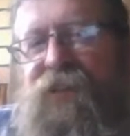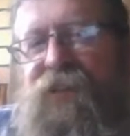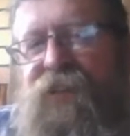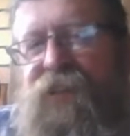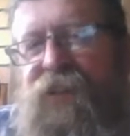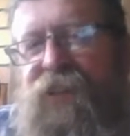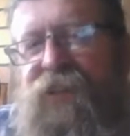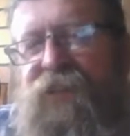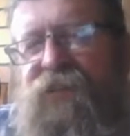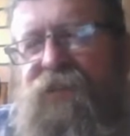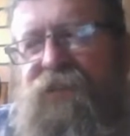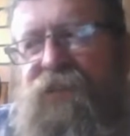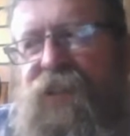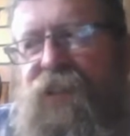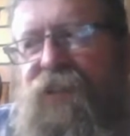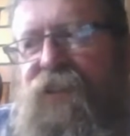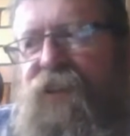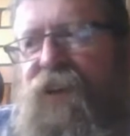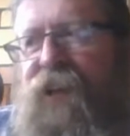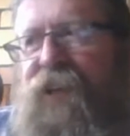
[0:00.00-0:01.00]
It's like,
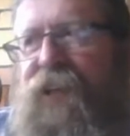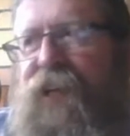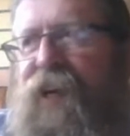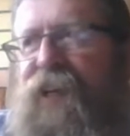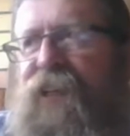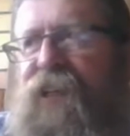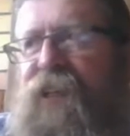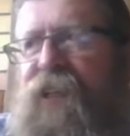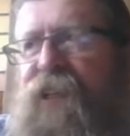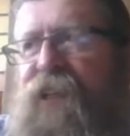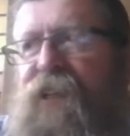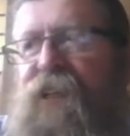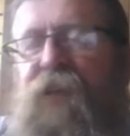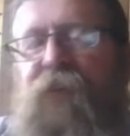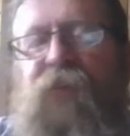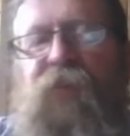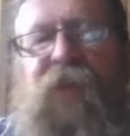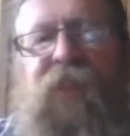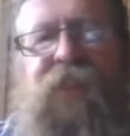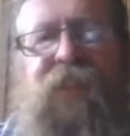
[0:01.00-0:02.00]
okay,
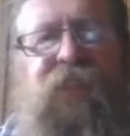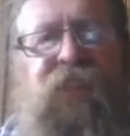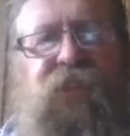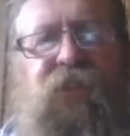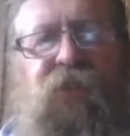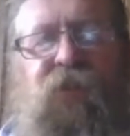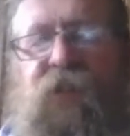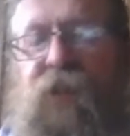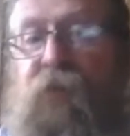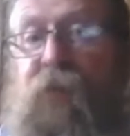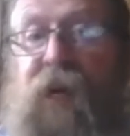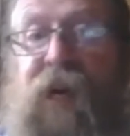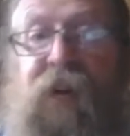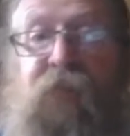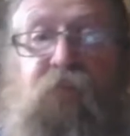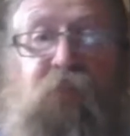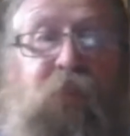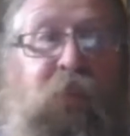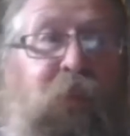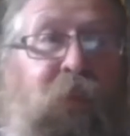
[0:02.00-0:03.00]
let's talk
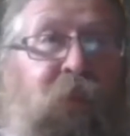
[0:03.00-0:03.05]
about,